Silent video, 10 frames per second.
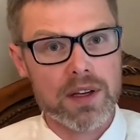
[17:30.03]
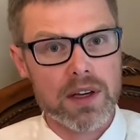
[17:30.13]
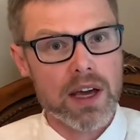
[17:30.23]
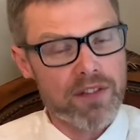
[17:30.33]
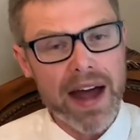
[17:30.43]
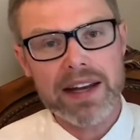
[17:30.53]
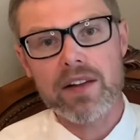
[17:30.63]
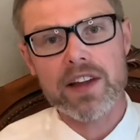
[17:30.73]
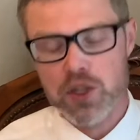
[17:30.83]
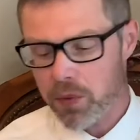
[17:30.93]
In fact,
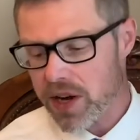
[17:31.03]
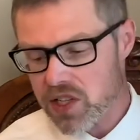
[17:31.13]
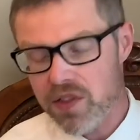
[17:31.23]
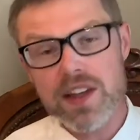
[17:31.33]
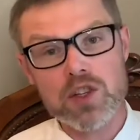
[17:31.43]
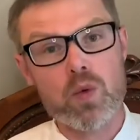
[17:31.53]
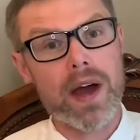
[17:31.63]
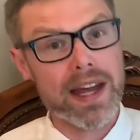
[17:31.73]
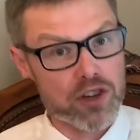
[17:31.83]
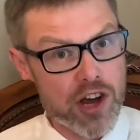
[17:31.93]
he'll express it this
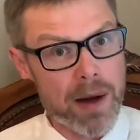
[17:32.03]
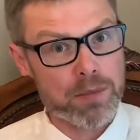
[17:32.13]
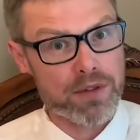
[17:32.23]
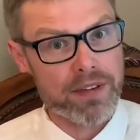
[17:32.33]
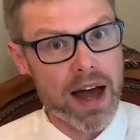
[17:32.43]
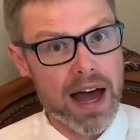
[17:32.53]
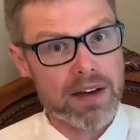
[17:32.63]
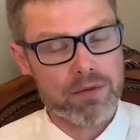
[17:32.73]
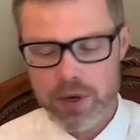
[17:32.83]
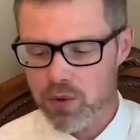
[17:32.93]
way in chapter
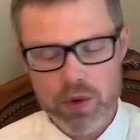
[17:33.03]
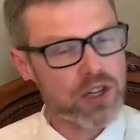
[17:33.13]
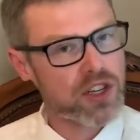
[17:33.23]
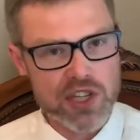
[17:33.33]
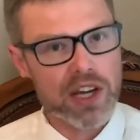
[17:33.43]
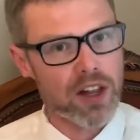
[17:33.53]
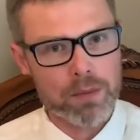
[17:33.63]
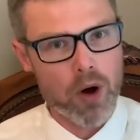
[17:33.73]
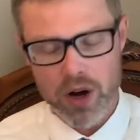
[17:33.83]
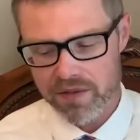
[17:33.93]
5, which, is still a
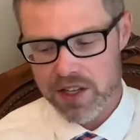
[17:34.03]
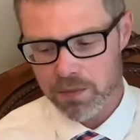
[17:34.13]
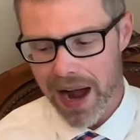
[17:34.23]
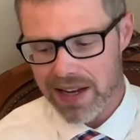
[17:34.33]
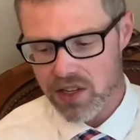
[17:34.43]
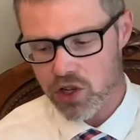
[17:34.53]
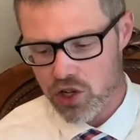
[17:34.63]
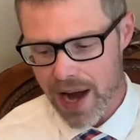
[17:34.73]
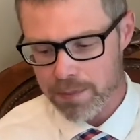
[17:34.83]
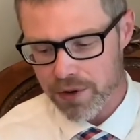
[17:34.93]
part of this passage.
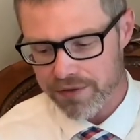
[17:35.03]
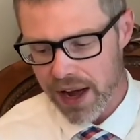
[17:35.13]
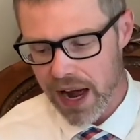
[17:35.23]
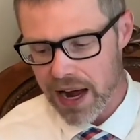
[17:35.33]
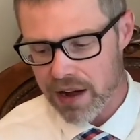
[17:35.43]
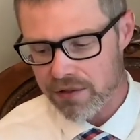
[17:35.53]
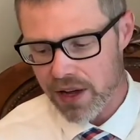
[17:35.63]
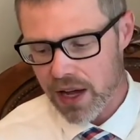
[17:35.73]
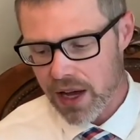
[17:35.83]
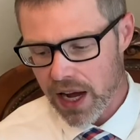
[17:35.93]
Chapter
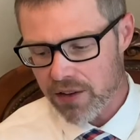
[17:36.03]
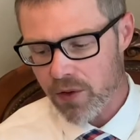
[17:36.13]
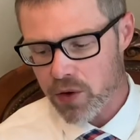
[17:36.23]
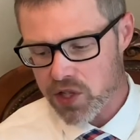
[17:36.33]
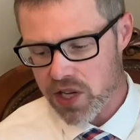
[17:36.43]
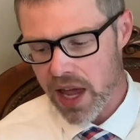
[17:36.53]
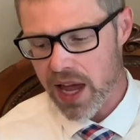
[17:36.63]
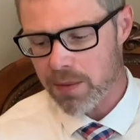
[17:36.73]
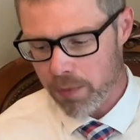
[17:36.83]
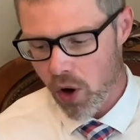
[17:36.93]
5 and verse
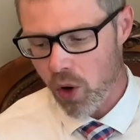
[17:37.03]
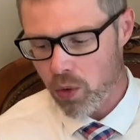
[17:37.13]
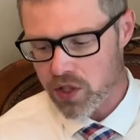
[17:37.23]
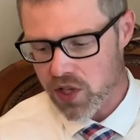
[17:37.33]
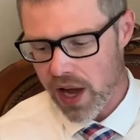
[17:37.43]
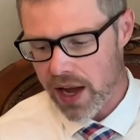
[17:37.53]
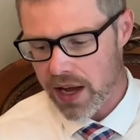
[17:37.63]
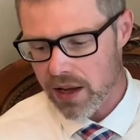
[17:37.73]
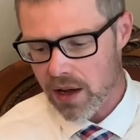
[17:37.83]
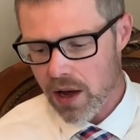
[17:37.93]
10, Paul will
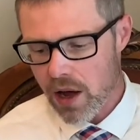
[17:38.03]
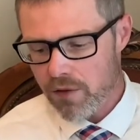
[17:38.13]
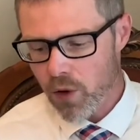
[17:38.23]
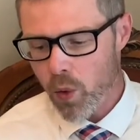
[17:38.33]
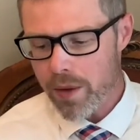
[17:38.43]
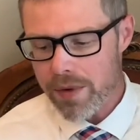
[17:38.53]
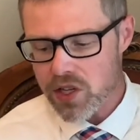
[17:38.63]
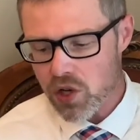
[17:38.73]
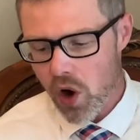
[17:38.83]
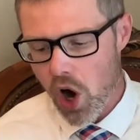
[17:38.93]
say, For we
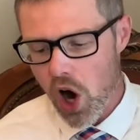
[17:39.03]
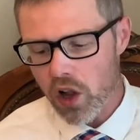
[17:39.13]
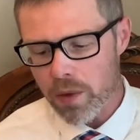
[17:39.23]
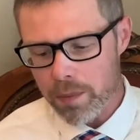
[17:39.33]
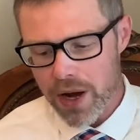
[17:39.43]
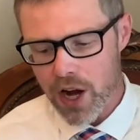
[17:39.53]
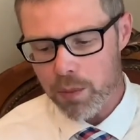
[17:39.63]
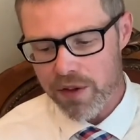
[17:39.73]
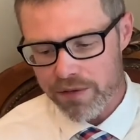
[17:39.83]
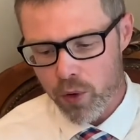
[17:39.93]
must all appear
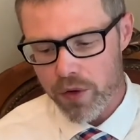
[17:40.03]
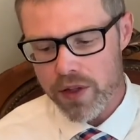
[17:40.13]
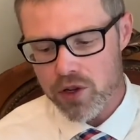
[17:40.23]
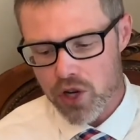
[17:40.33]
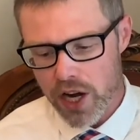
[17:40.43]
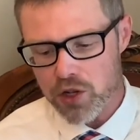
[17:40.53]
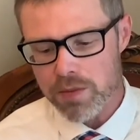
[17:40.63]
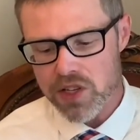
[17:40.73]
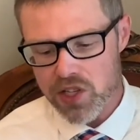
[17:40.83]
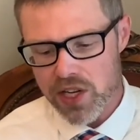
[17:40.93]
before the
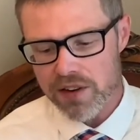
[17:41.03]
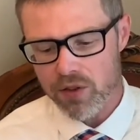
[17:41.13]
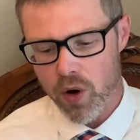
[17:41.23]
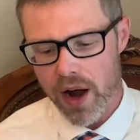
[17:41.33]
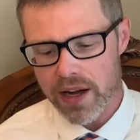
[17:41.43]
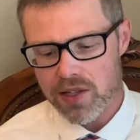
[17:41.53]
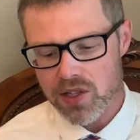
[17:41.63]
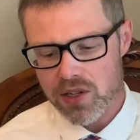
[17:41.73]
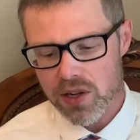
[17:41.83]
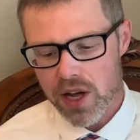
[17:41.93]
judgment seat of
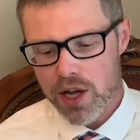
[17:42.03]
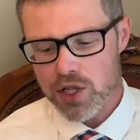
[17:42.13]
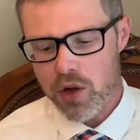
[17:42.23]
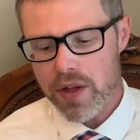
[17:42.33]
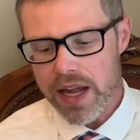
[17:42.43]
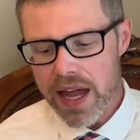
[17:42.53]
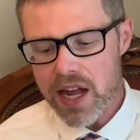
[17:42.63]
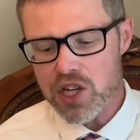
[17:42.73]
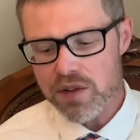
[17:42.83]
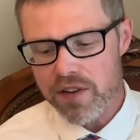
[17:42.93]
Christ, so that
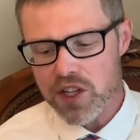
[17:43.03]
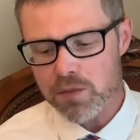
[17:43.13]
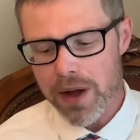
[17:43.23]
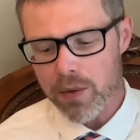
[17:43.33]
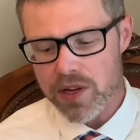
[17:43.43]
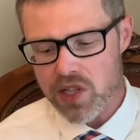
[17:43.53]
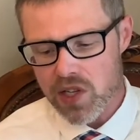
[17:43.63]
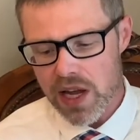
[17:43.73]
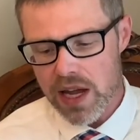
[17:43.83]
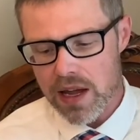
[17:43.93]
each of us may
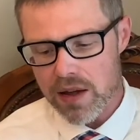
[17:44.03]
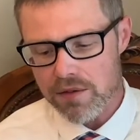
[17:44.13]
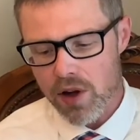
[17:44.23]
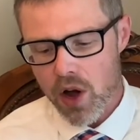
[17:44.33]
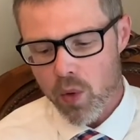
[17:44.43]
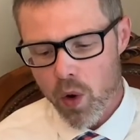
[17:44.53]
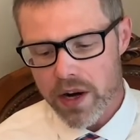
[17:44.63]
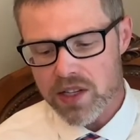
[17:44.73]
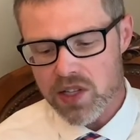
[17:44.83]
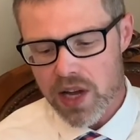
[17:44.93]
receive
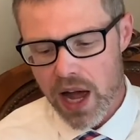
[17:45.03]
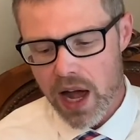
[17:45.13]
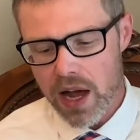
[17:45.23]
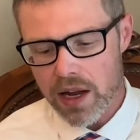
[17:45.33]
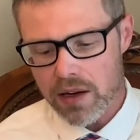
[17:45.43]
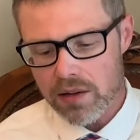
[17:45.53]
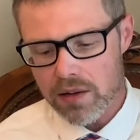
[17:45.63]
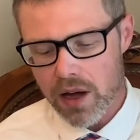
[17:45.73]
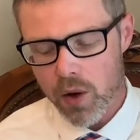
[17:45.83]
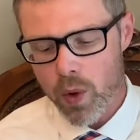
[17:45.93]
what is done,
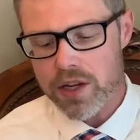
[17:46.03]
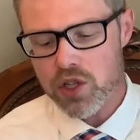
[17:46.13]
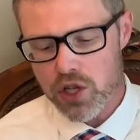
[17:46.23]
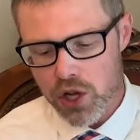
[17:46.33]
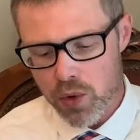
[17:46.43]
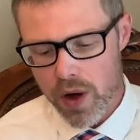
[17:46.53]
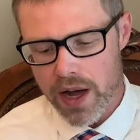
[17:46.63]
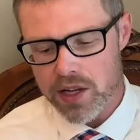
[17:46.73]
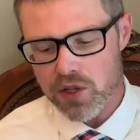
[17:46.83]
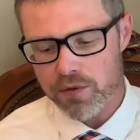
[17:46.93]
uh, what is due
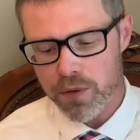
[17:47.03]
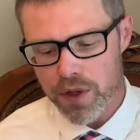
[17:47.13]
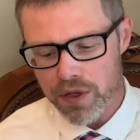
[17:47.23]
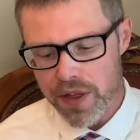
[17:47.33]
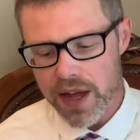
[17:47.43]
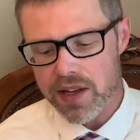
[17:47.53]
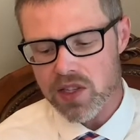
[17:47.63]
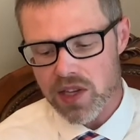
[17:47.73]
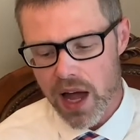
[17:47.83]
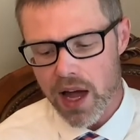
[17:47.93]
us for the
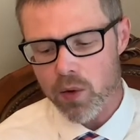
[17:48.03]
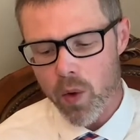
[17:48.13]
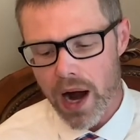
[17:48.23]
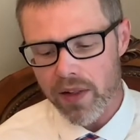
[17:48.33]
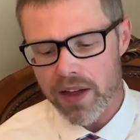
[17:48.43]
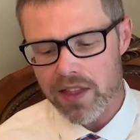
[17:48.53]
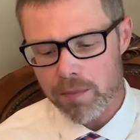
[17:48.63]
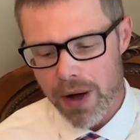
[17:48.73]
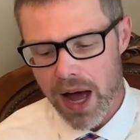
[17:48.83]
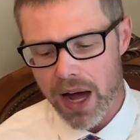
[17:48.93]
things done while in the
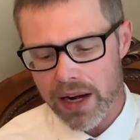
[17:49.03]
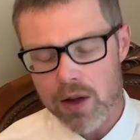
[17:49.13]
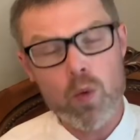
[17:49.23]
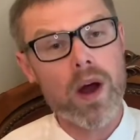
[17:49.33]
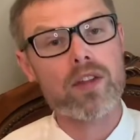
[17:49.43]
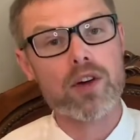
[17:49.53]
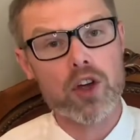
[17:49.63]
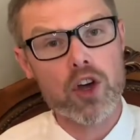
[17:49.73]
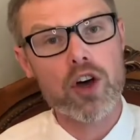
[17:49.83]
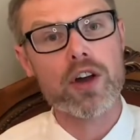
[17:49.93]
body, whether
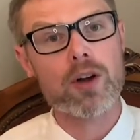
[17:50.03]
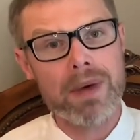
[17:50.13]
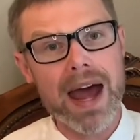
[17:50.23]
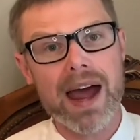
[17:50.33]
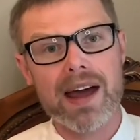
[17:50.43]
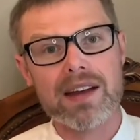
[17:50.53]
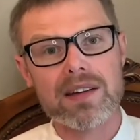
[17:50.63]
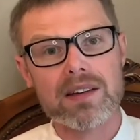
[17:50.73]
good or bad.